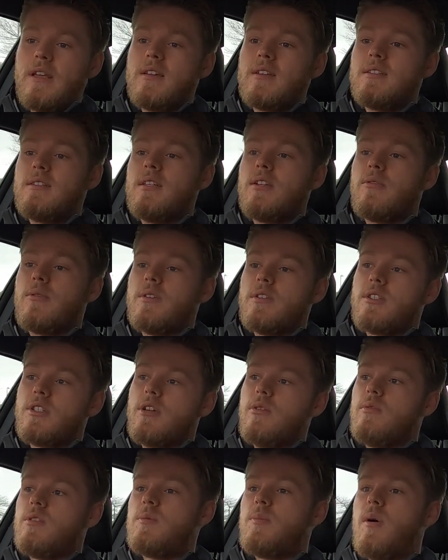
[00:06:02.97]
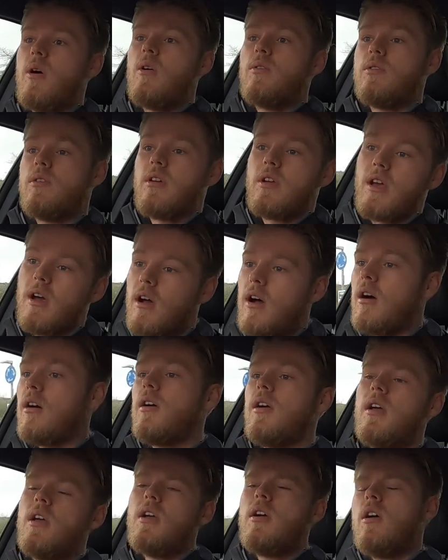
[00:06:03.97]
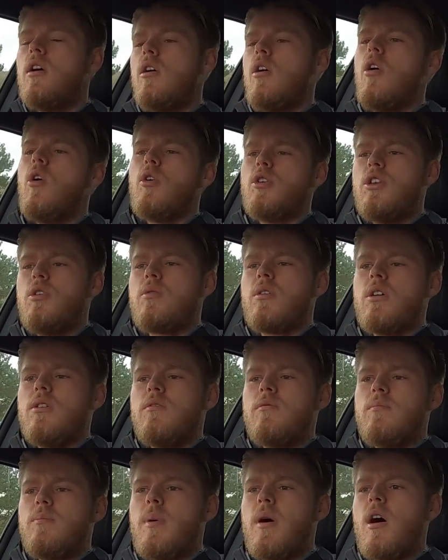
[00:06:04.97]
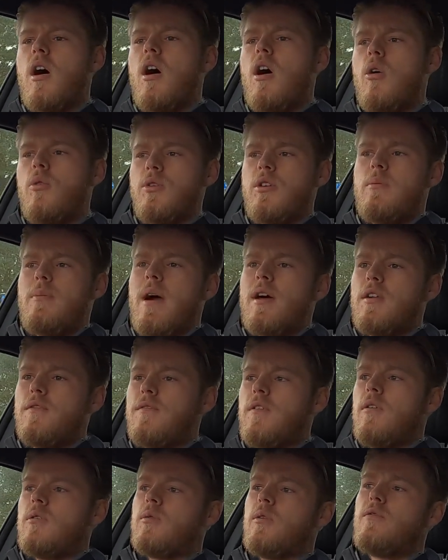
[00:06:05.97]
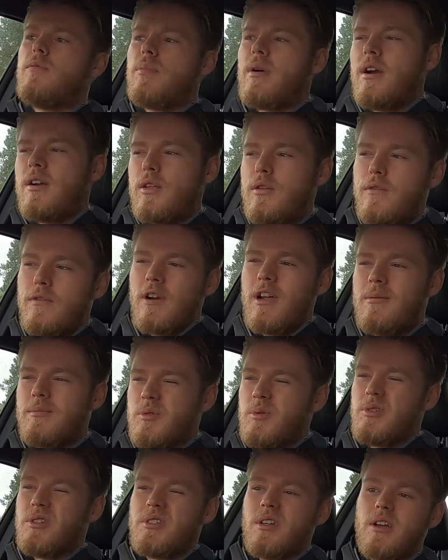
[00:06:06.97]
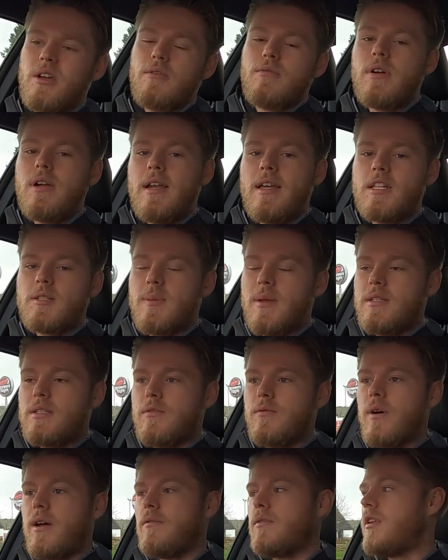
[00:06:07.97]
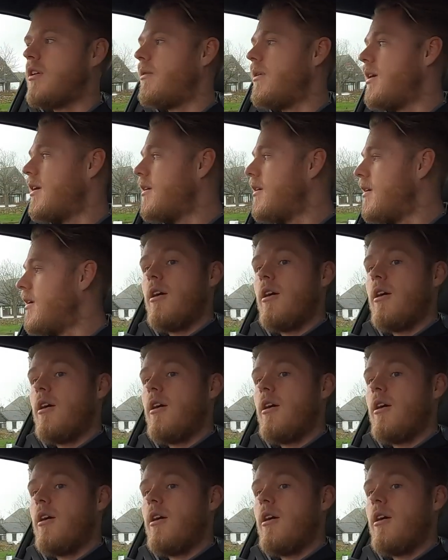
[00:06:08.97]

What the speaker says: considering soon to put on your car, or you can buy a whole new manifold with brand new flaps, which is like a really expensive way of doing it.